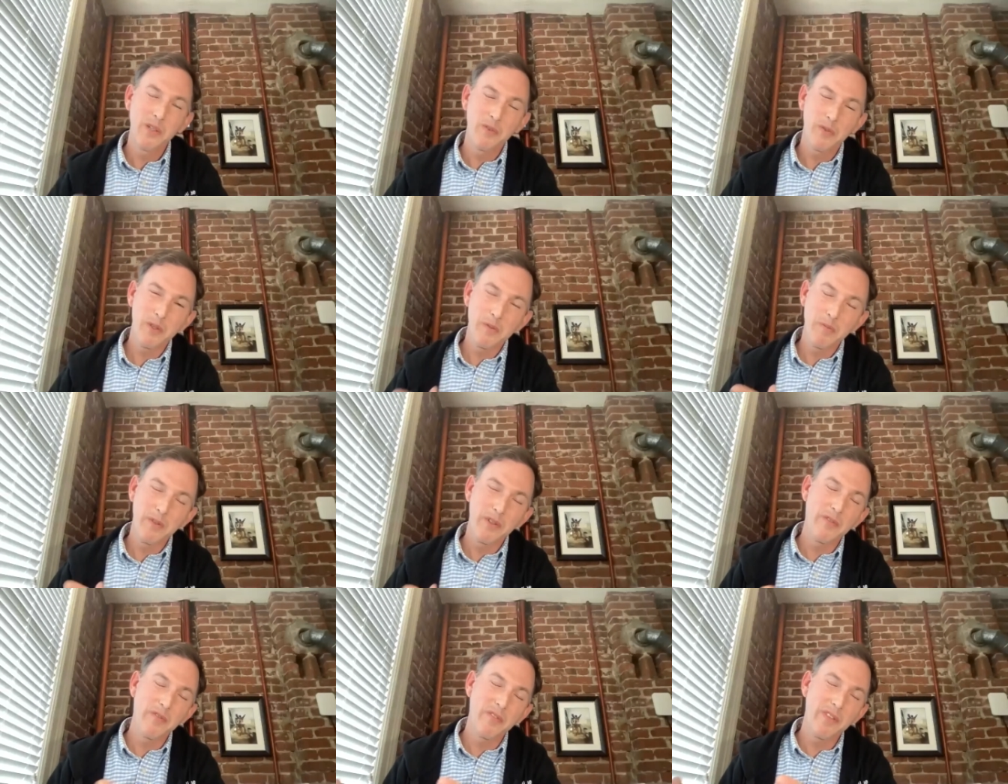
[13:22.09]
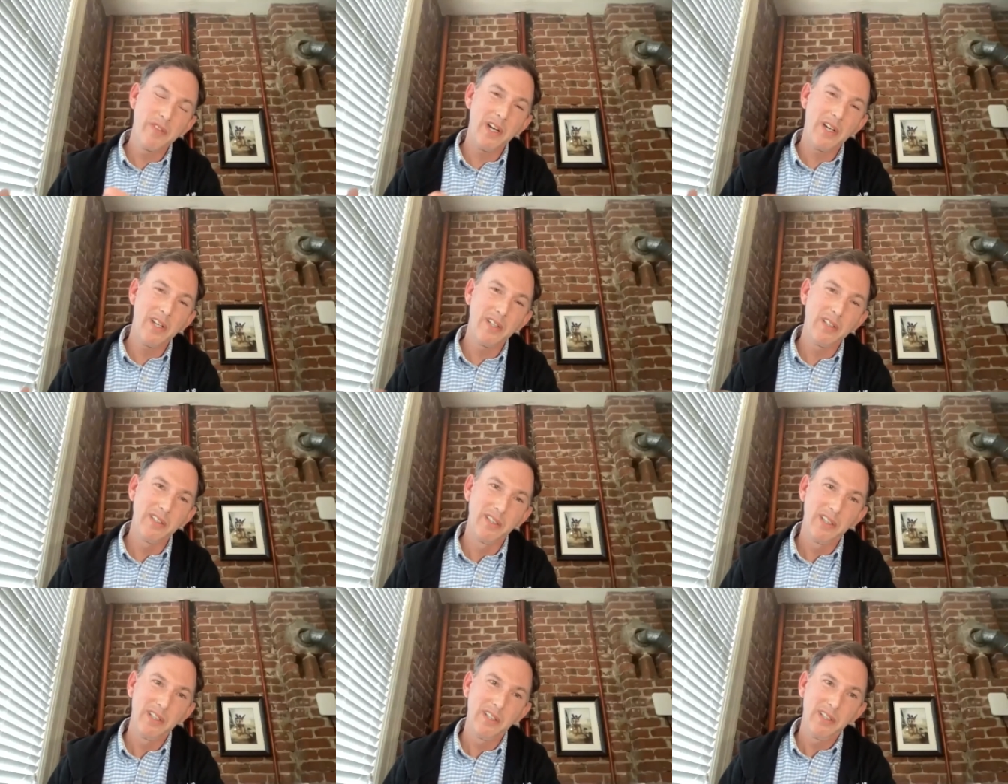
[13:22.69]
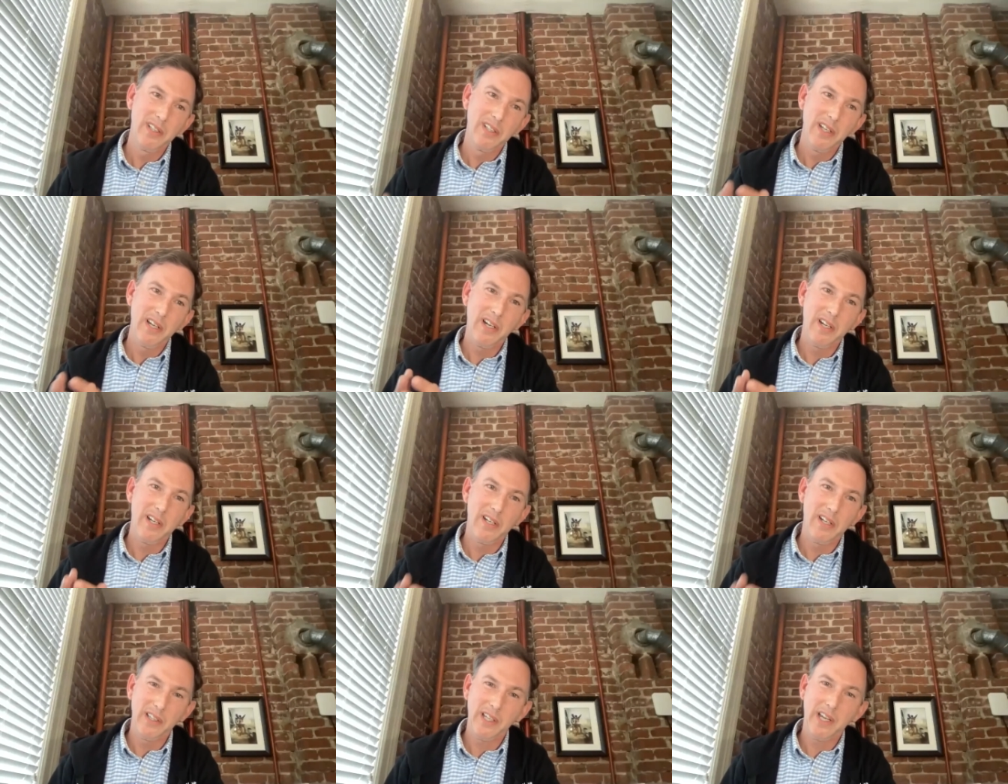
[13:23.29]
We moved that
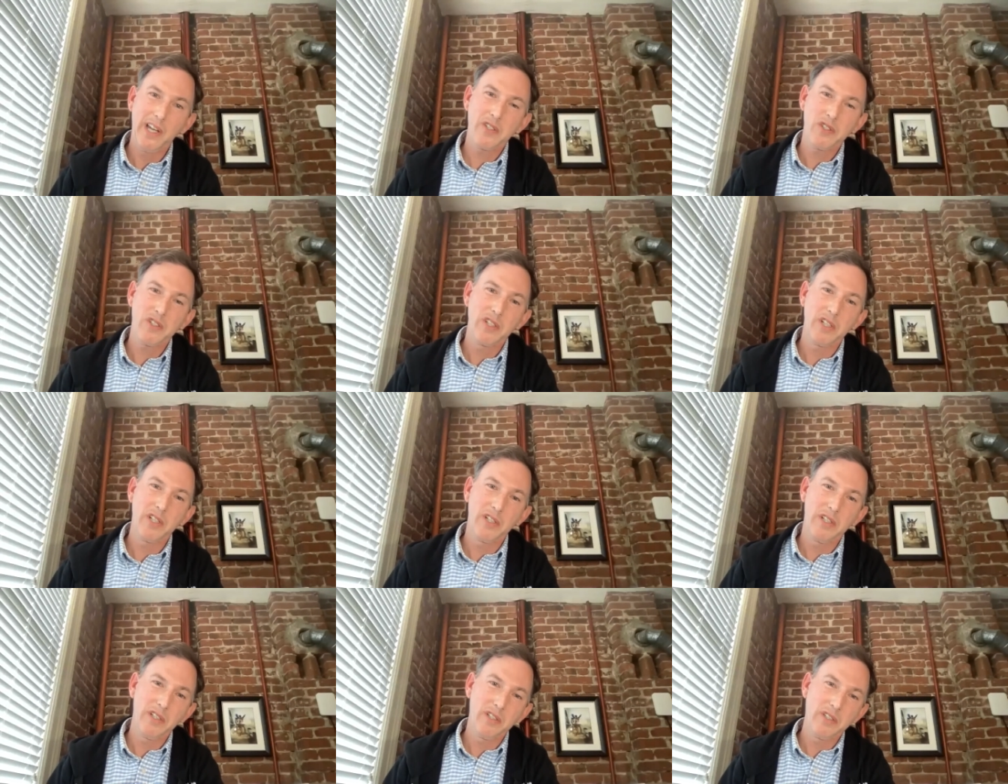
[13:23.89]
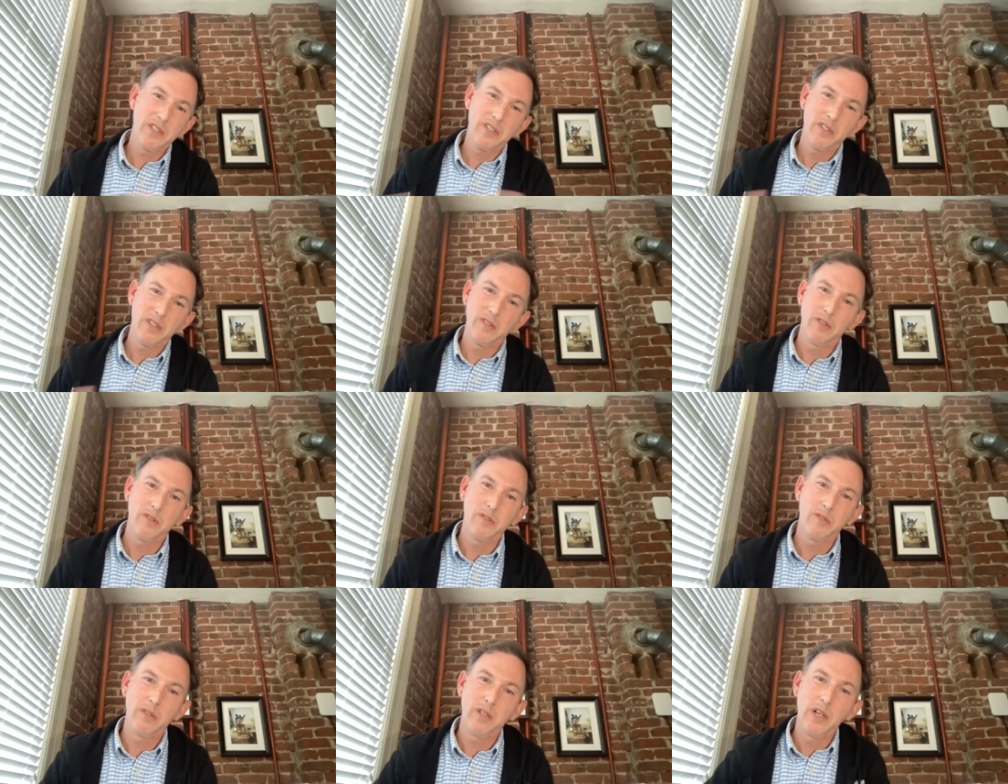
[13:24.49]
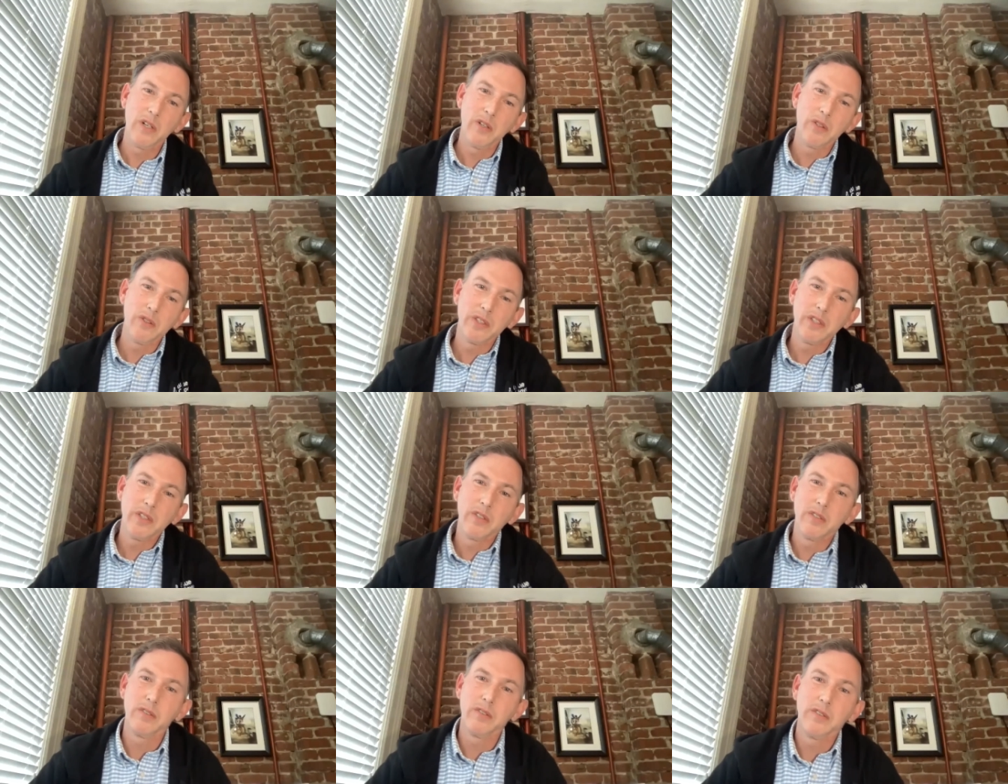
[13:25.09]
uh, last year to
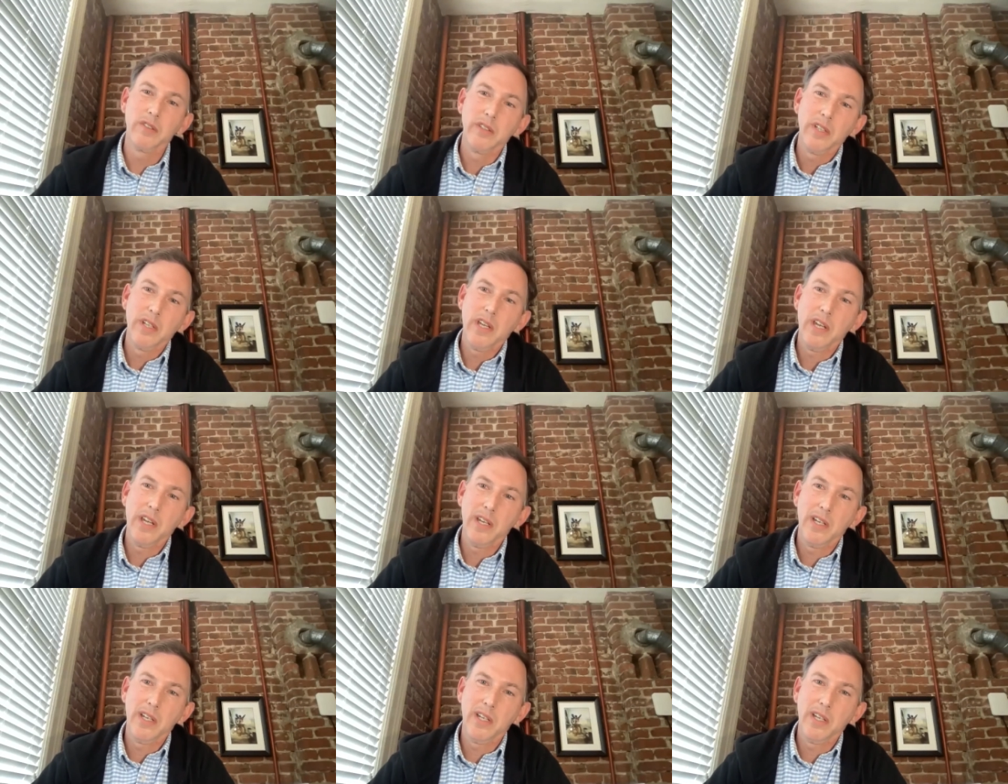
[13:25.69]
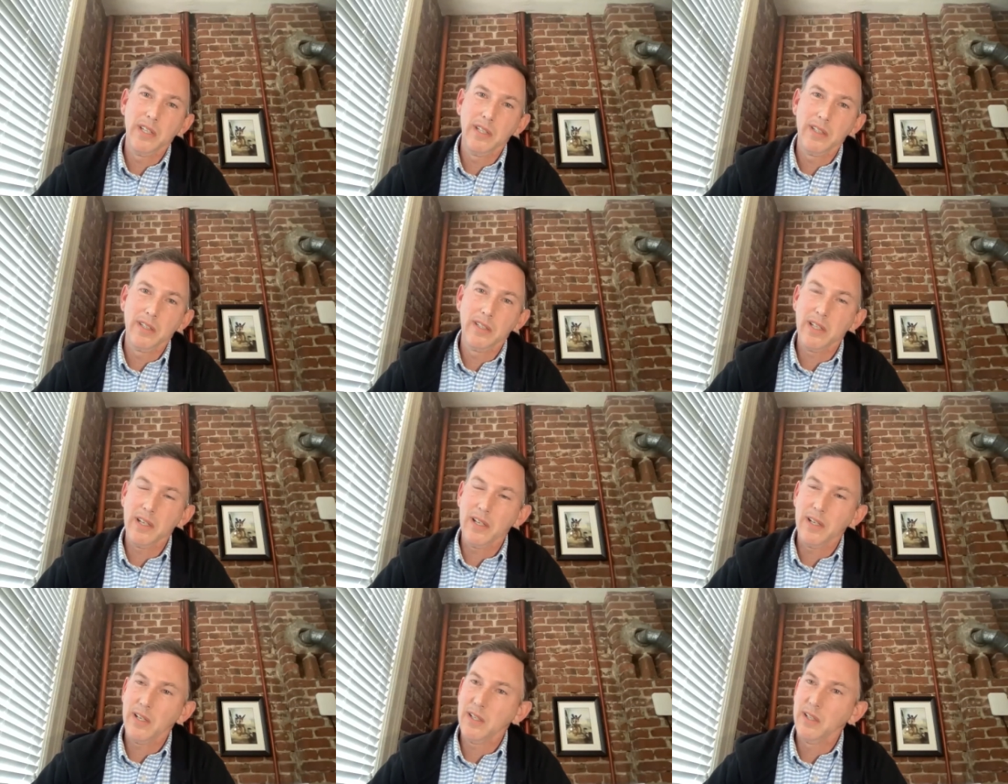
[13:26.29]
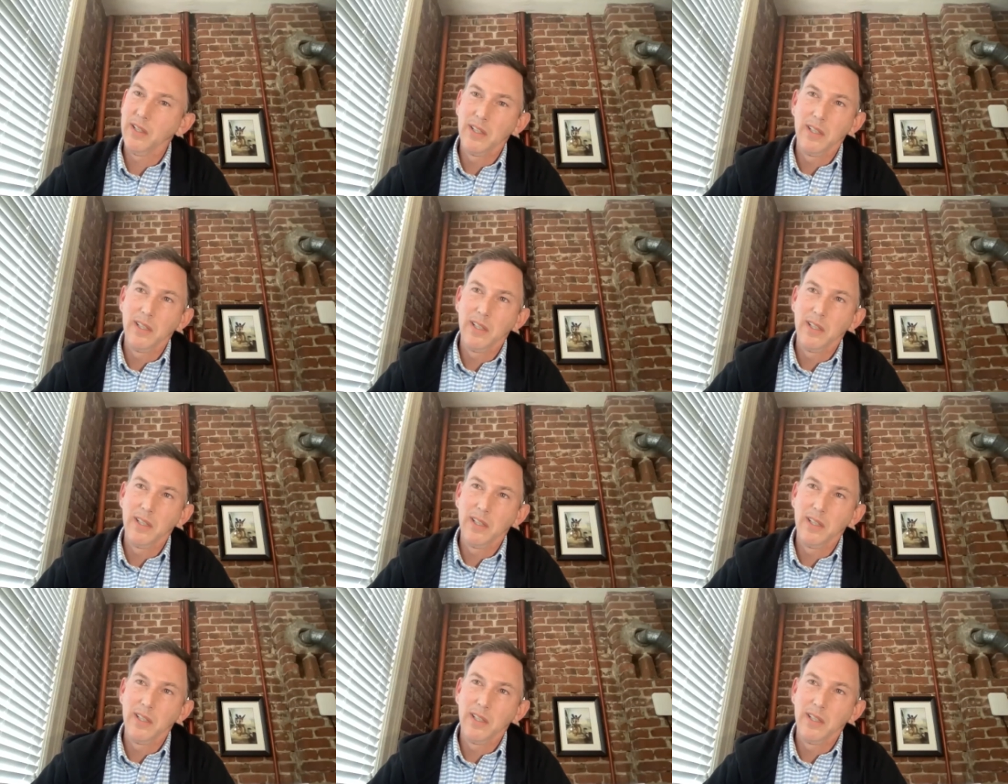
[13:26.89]
Odoo, and uh,